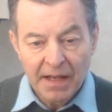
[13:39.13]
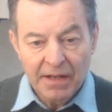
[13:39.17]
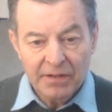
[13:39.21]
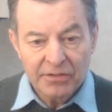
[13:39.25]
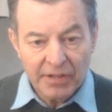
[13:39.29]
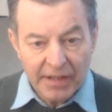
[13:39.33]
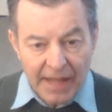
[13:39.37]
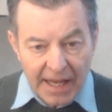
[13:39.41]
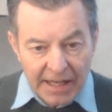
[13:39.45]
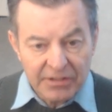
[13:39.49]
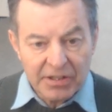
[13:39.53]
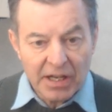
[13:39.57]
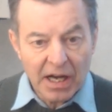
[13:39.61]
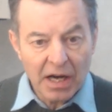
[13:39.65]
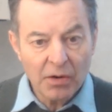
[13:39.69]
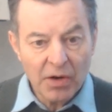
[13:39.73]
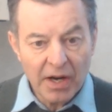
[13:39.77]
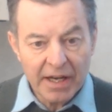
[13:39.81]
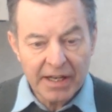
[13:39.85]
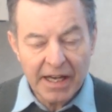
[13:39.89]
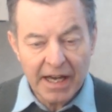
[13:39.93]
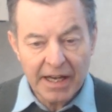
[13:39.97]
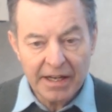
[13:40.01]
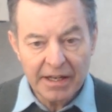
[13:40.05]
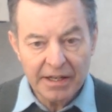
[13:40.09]
So that's how
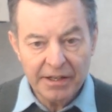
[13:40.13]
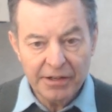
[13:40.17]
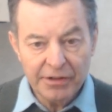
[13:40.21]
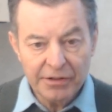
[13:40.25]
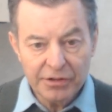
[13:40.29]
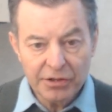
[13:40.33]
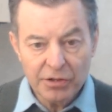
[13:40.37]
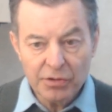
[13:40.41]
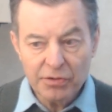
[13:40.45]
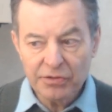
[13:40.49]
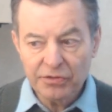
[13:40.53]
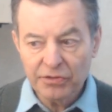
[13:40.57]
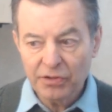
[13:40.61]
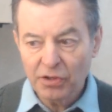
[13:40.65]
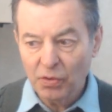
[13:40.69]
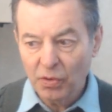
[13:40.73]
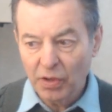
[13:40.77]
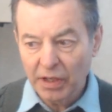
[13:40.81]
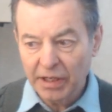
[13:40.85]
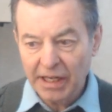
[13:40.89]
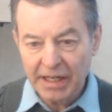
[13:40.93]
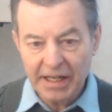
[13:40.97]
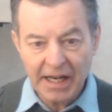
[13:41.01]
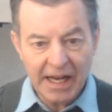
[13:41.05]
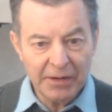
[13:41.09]
I got introduced
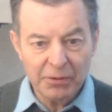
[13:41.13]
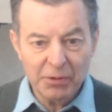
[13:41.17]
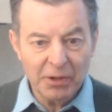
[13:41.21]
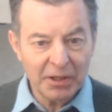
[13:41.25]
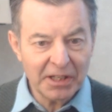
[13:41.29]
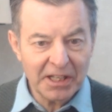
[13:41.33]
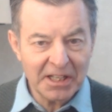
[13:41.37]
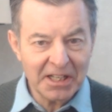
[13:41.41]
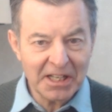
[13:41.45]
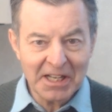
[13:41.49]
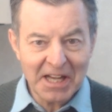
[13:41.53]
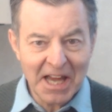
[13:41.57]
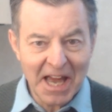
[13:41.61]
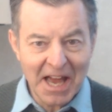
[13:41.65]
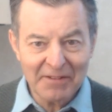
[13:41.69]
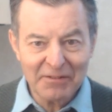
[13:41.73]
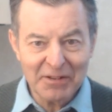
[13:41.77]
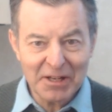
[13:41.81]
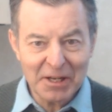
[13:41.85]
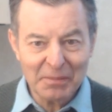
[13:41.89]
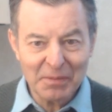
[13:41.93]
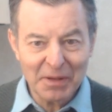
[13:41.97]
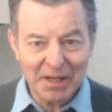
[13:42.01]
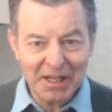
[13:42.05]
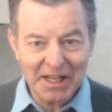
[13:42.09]
to it, and I really didn't have
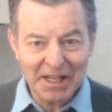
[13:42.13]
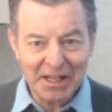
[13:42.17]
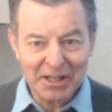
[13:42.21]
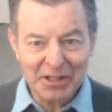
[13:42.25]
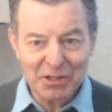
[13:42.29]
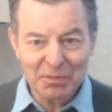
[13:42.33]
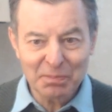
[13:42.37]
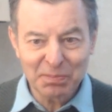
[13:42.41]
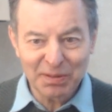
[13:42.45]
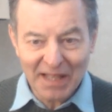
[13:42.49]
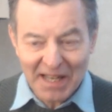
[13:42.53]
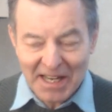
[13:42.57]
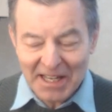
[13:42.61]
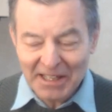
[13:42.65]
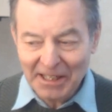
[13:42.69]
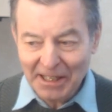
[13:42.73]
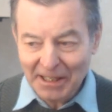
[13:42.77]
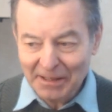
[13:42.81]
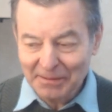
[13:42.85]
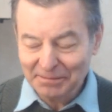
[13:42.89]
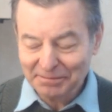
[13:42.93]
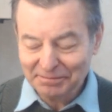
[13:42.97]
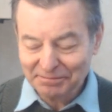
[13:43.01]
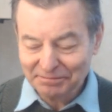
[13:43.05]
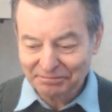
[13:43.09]
anybody explain
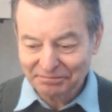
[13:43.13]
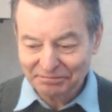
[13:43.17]
it.